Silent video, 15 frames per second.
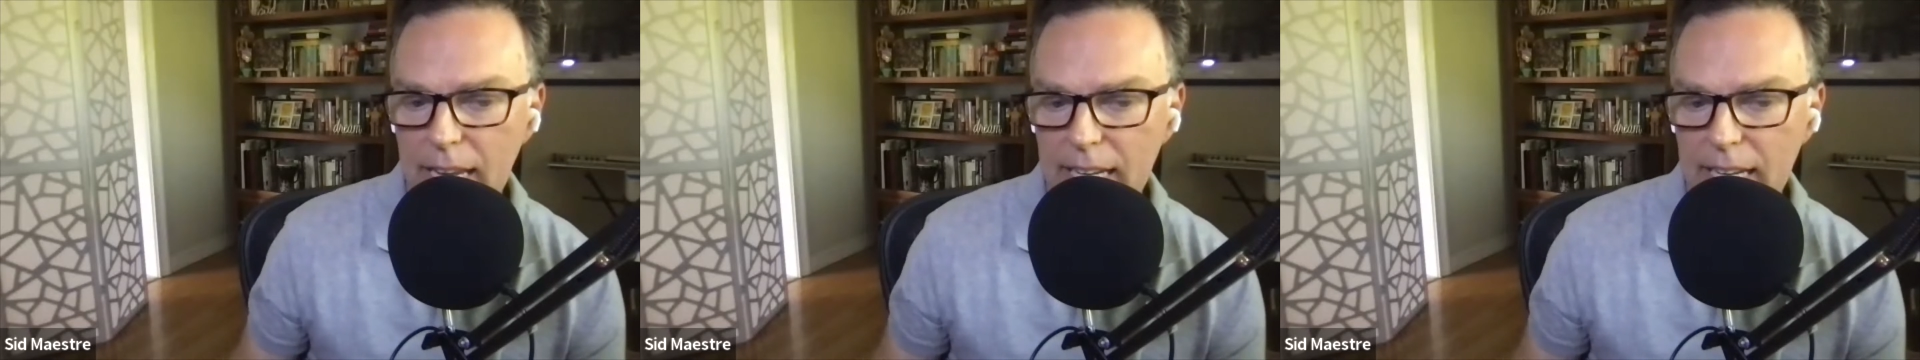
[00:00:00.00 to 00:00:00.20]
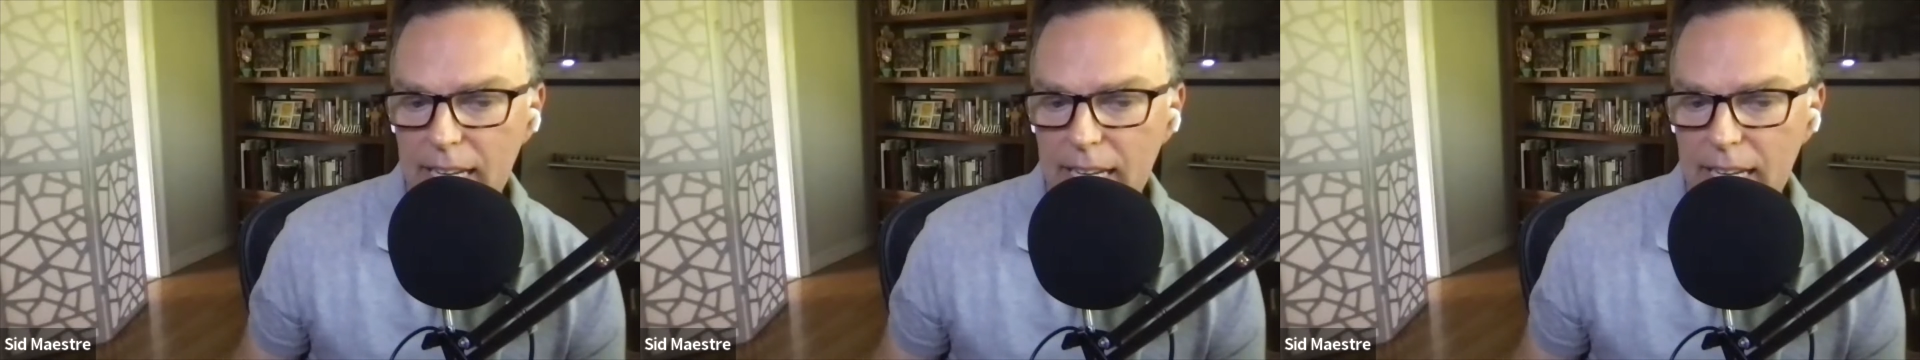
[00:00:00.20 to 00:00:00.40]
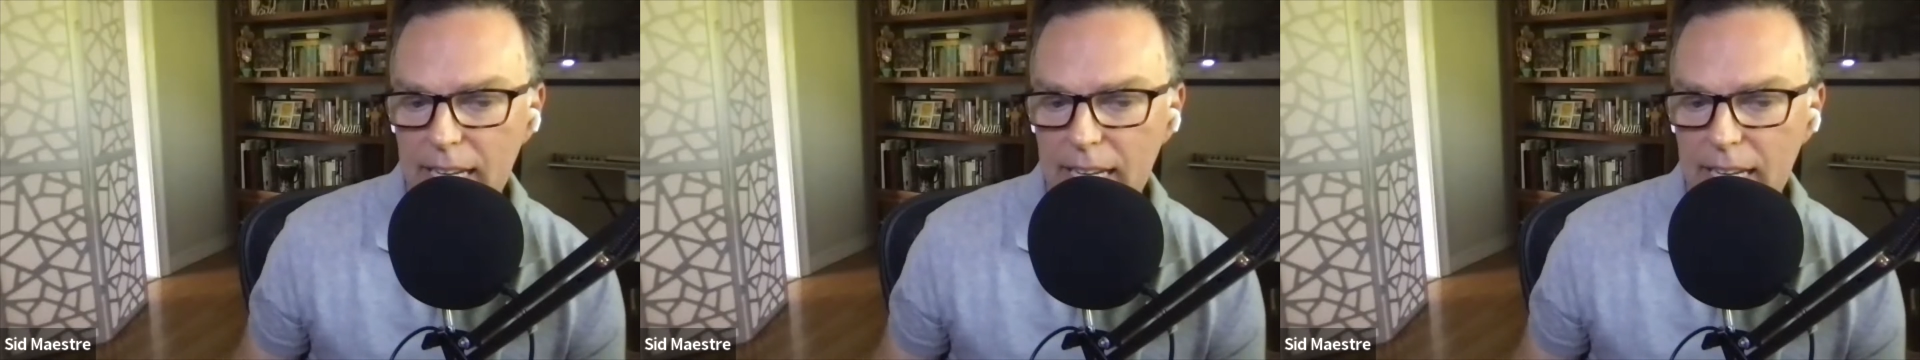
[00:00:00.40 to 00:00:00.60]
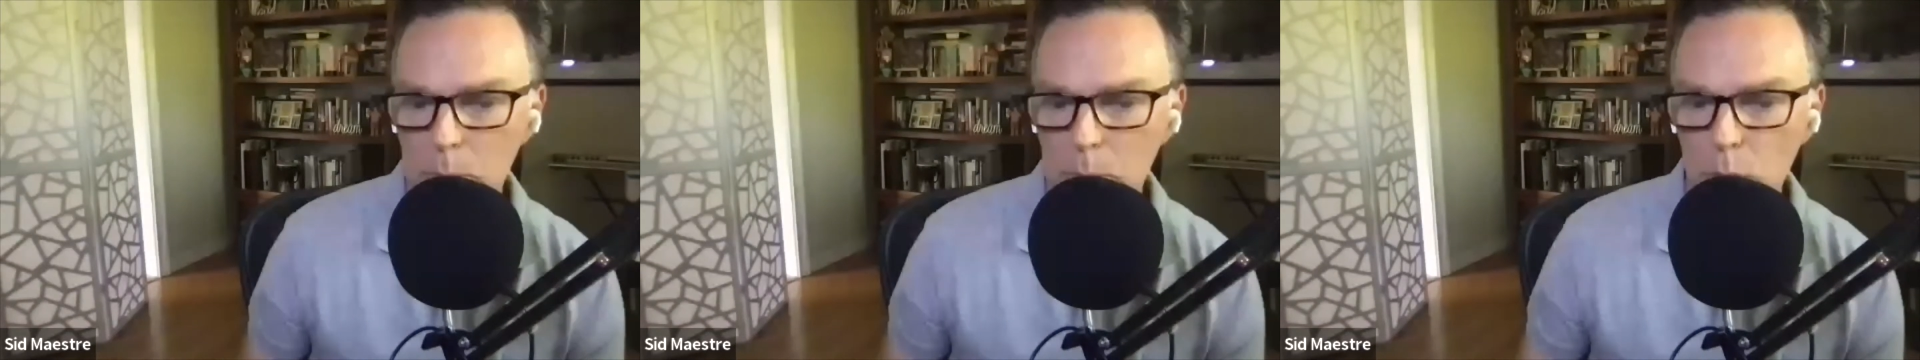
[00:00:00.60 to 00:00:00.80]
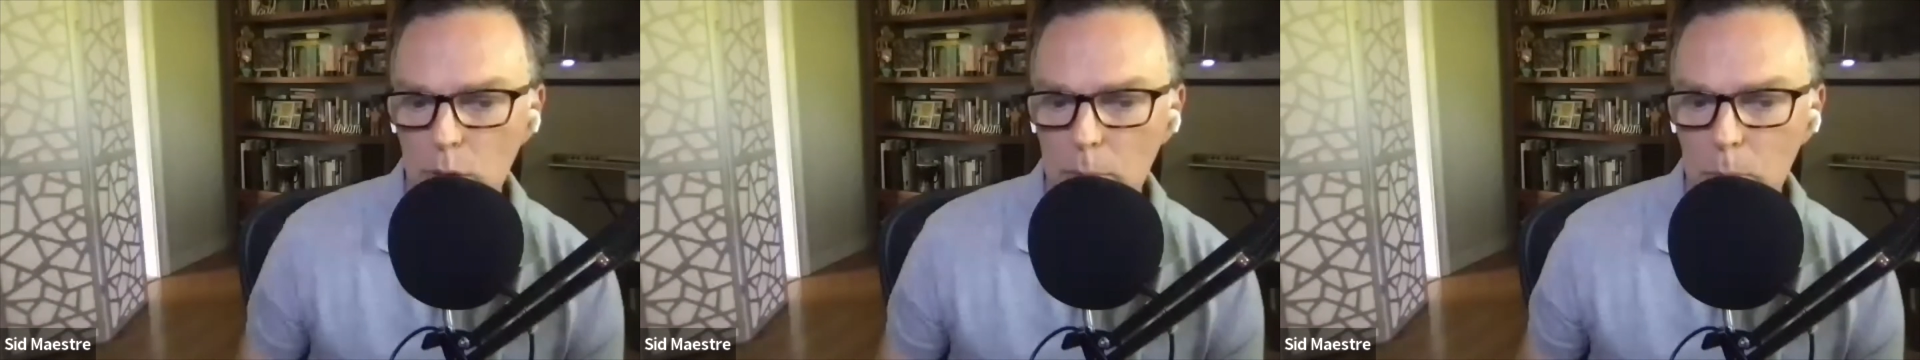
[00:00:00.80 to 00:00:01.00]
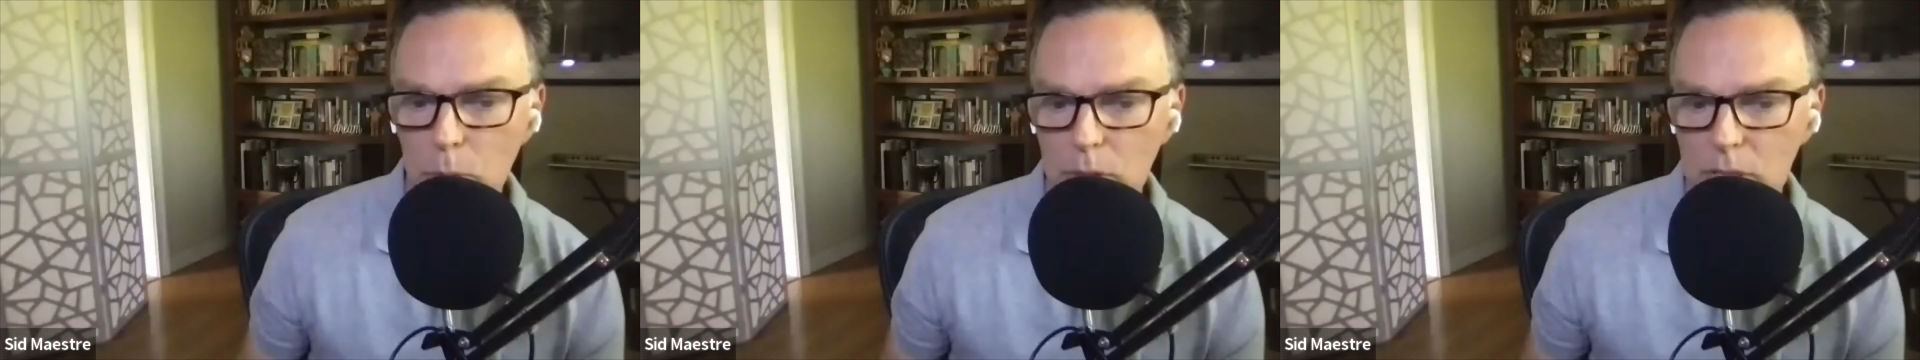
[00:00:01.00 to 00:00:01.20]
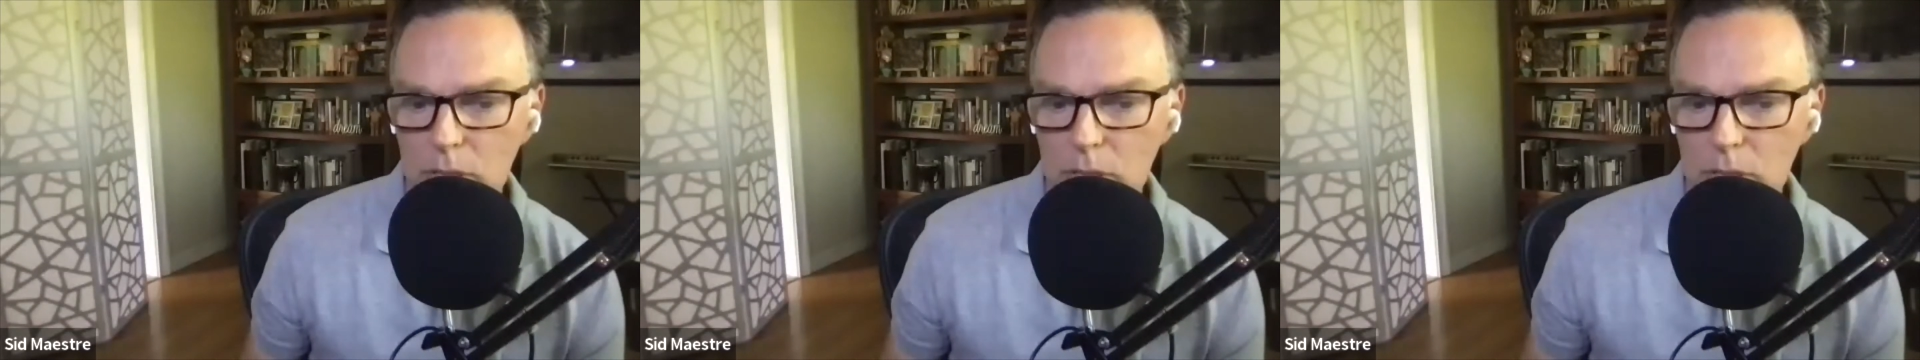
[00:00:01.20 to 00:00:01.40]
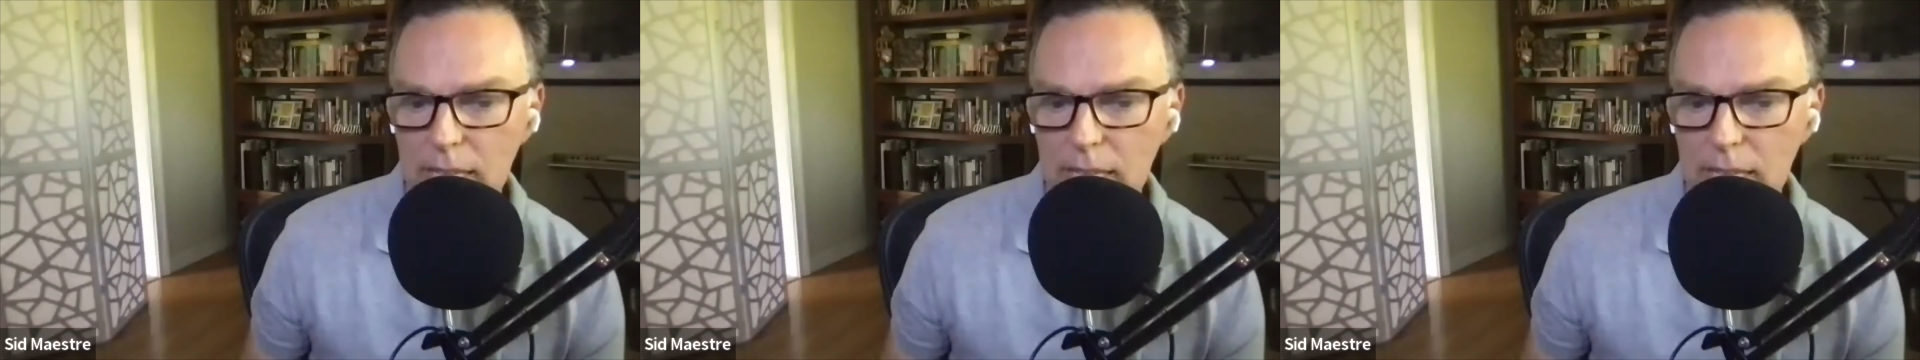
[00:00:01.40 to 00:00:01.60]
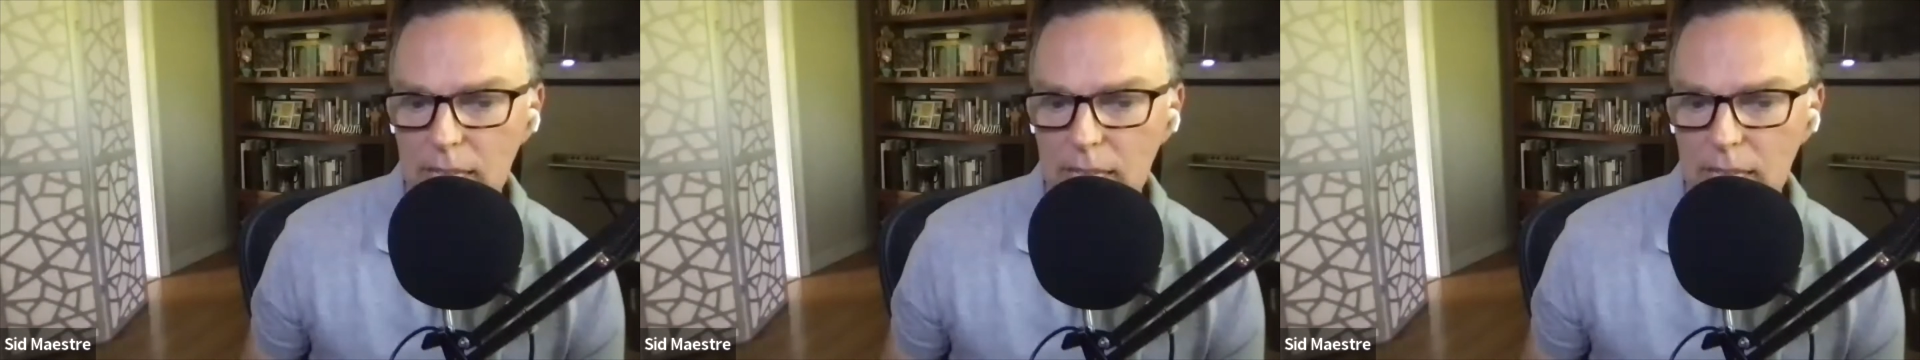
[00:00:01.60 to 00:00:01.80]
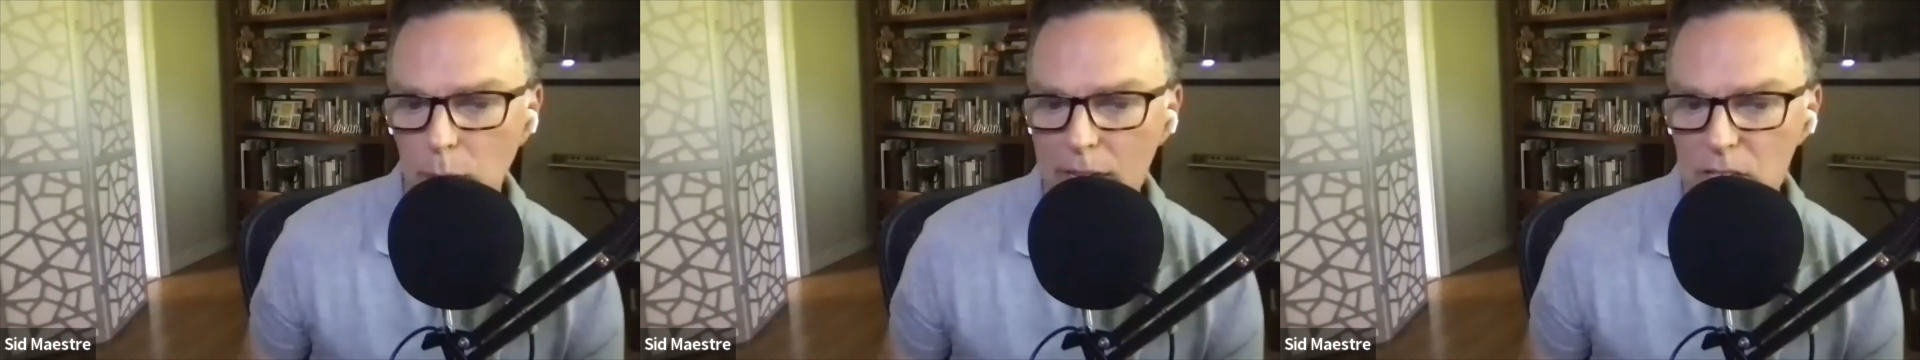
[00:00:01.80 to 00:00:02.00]
and you get more and more
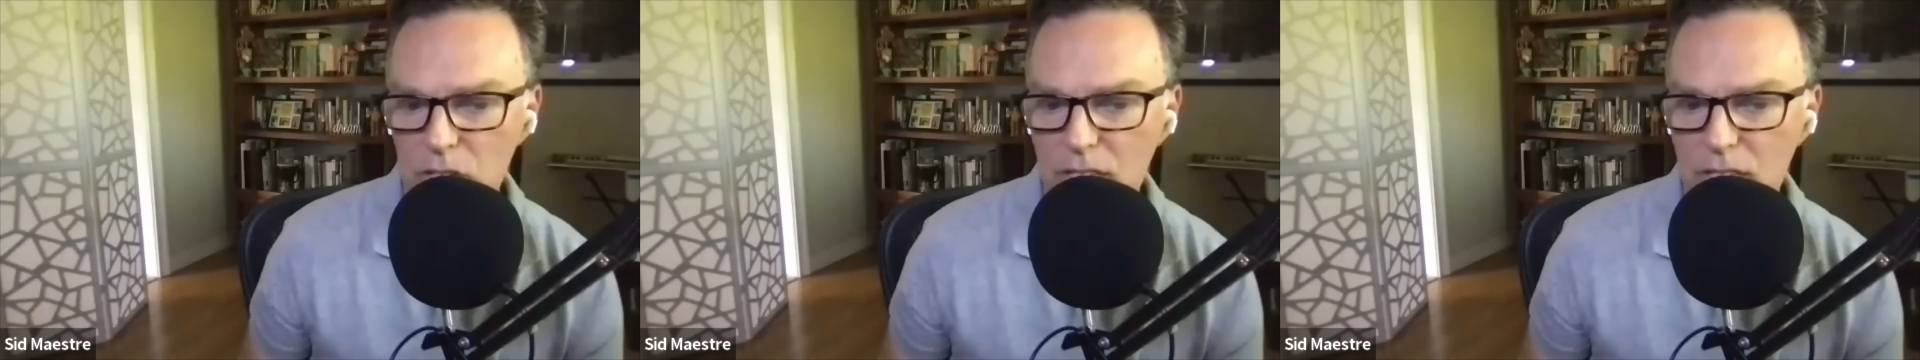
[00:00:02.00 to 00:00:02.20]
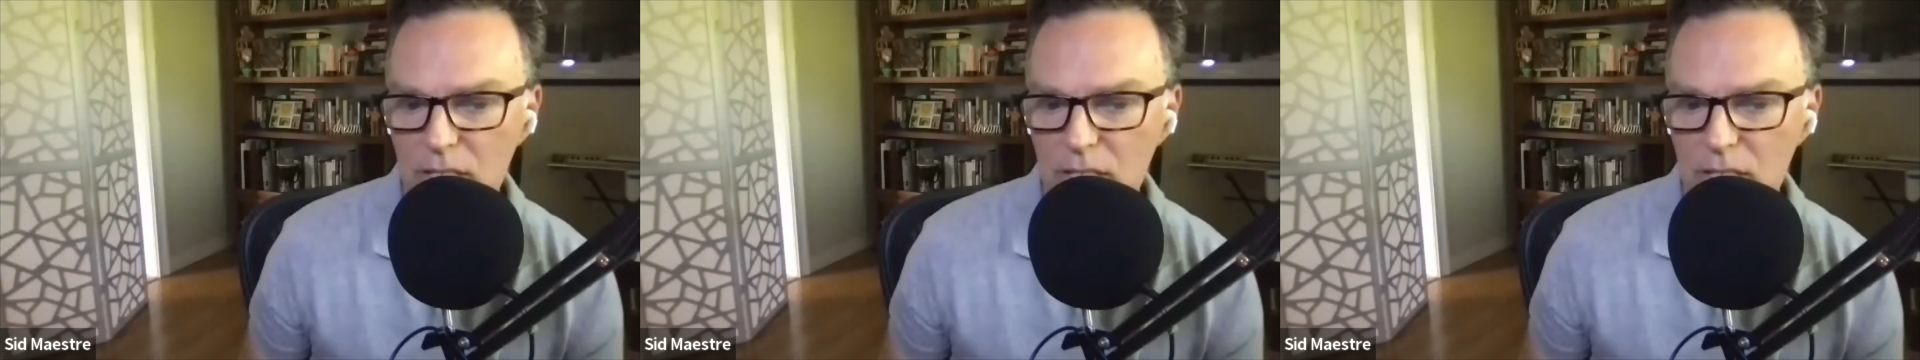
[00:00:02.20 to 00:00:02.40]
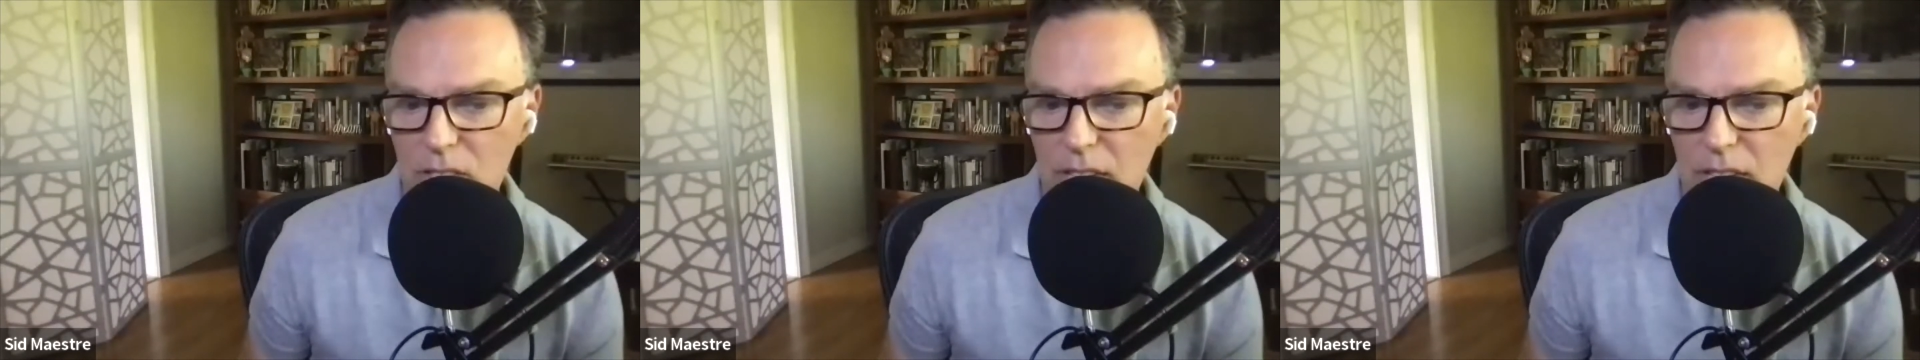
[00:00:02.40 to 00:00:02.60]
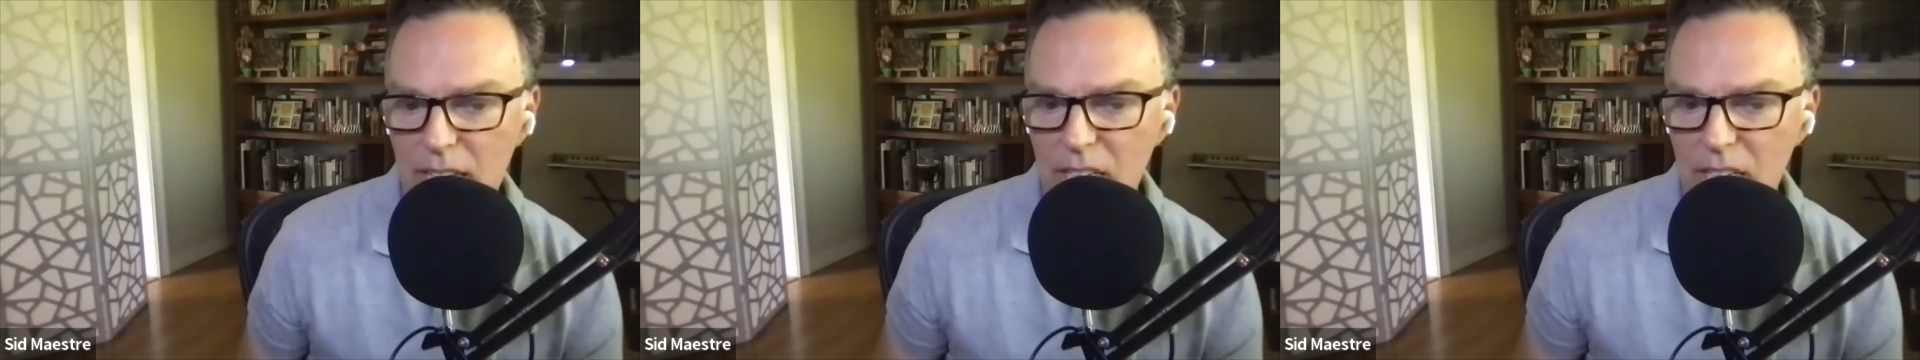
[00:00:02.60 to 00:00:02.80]
technical questions,